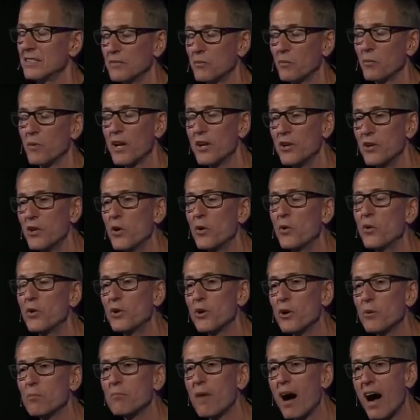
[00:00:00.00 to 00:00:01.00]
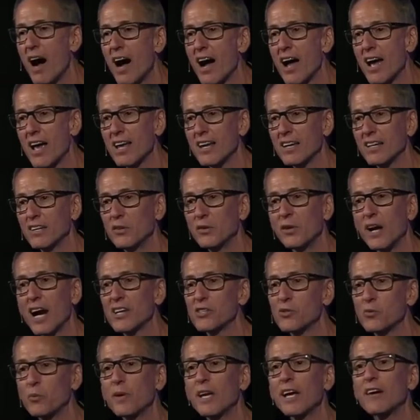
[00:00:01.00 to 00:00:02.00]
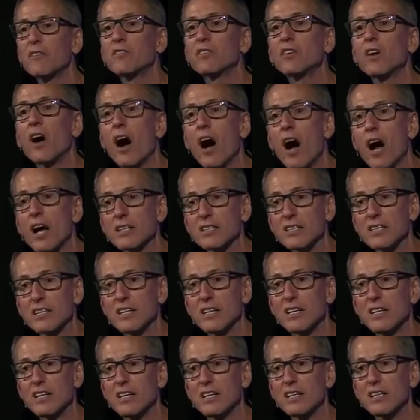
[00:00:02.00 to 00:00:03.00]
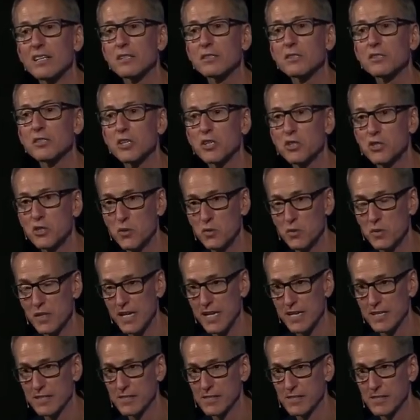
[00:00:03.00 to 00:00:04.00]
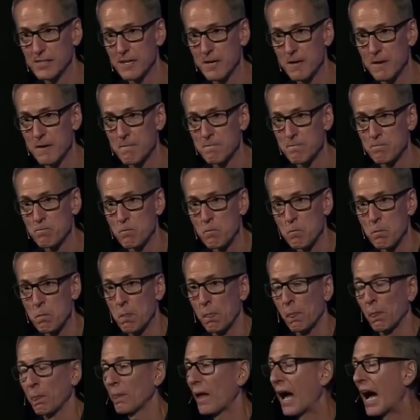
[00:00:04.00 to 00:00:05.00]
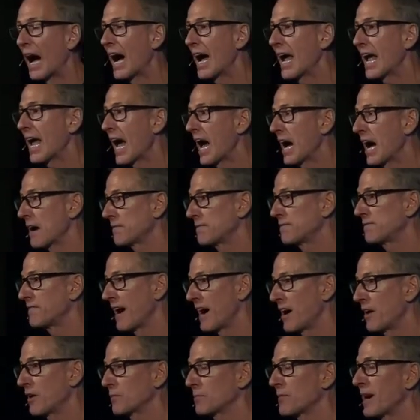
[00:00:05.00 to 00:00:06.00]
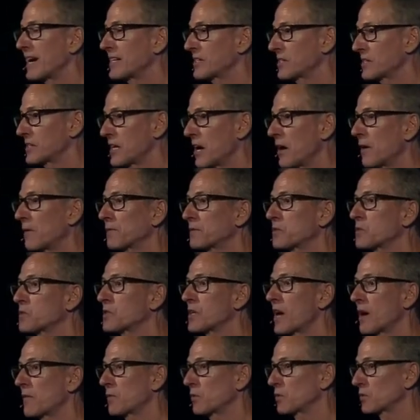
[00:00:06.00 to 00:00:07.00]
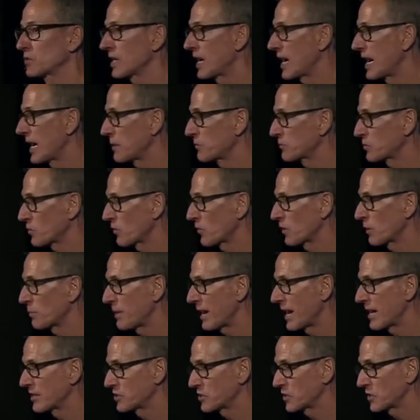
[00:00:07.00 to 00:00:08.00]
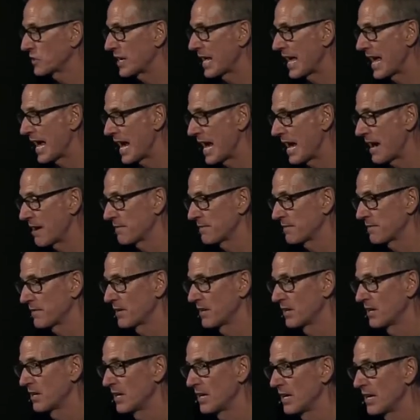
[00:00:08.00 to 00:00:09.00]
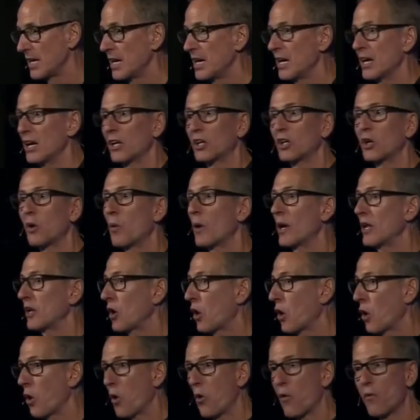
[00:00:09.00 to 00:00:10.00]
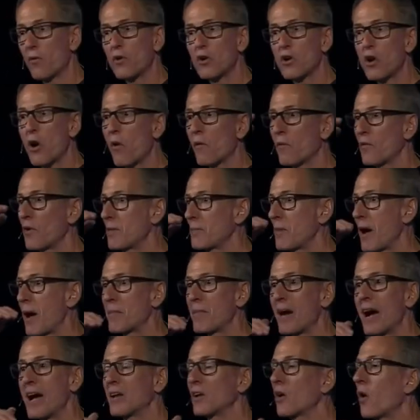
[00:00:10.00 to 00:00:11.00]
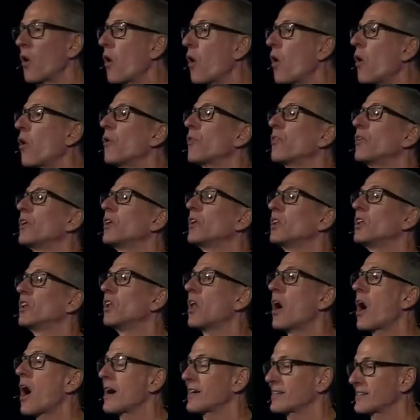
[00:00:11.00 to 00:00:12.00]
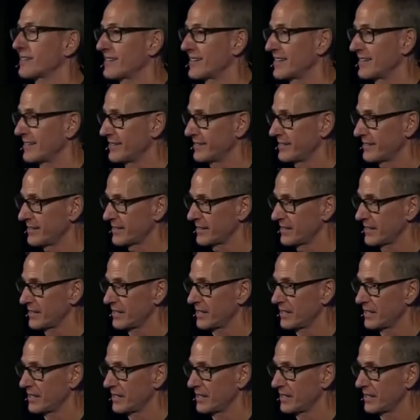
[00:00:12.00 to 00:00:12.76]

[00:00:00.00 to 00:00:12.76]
Renew your mind. You guys, we have got to do this. I have found myself several times over the past year and a half going over and over in my mind all the losses.